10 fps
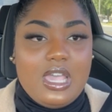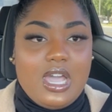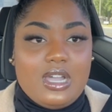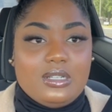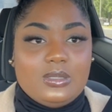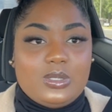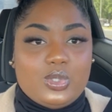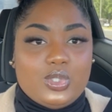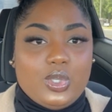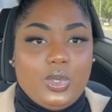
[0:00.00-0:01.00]

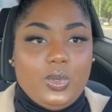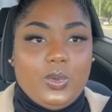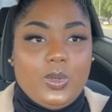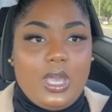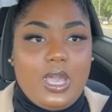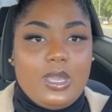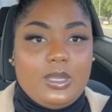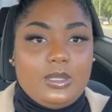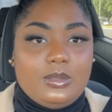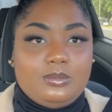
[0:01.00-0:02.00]
Also
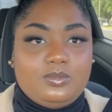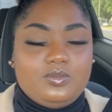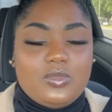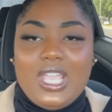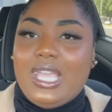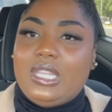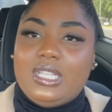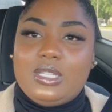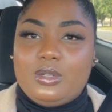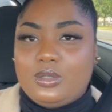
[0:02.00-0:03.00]
um they had like
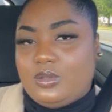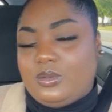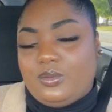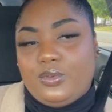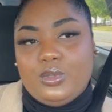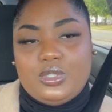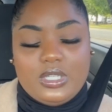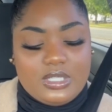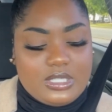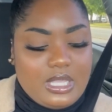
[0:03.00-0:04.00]
little food
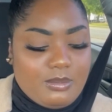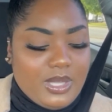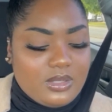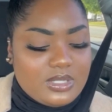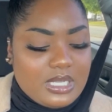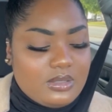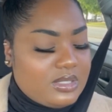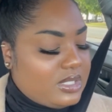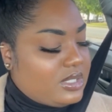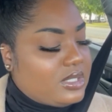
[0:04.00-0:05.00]
trucks and like bounce
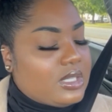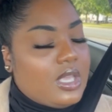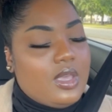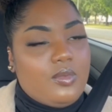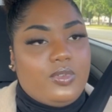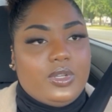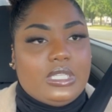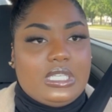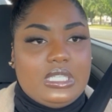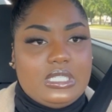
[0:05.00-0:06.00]
houses for the
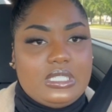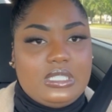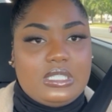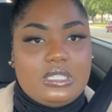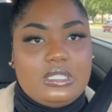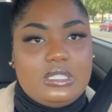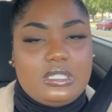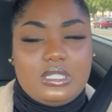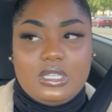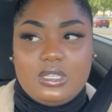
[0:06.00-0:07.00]
kids and
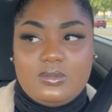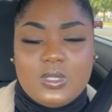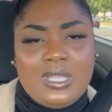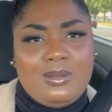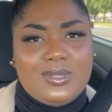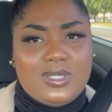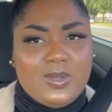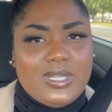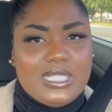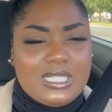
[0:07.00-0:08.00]
stuff, so that was
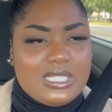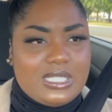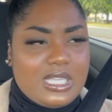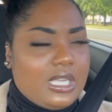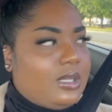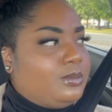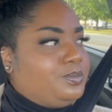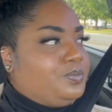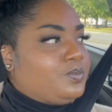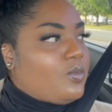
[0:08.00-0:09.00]
great to see.
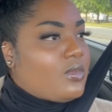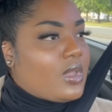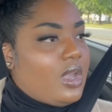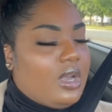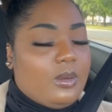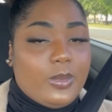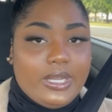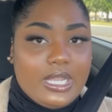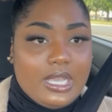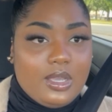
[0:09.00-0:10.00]
Um right
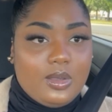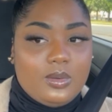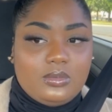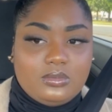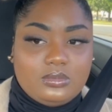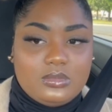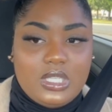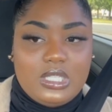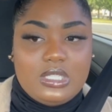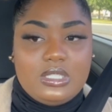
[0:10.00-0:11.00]
now
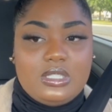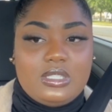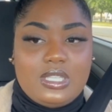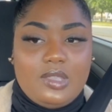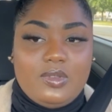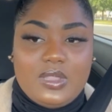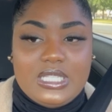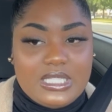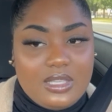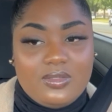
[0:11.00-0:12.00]
it is ten
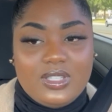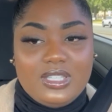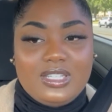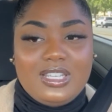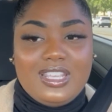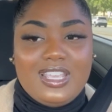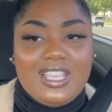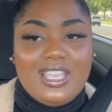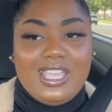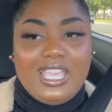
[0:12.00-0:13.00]

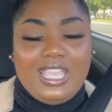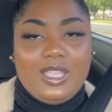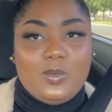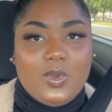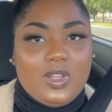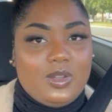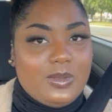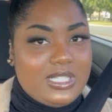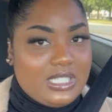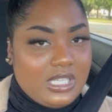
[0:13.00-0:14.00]
fifty-seven and we're on our
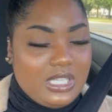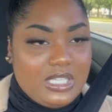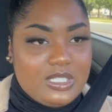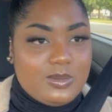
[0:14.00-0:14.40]
way to Kiki's.